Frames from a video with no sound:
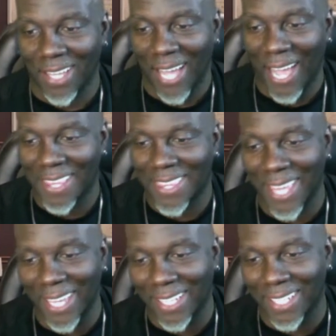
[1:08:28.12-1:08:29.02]
I
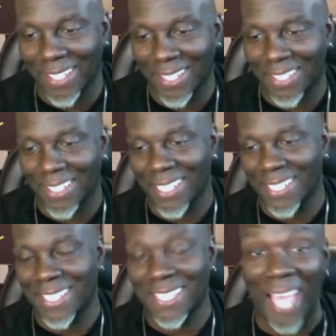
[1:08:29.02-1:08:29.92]
think
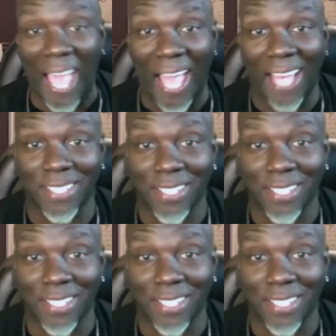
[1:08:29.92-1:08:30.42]
it's sad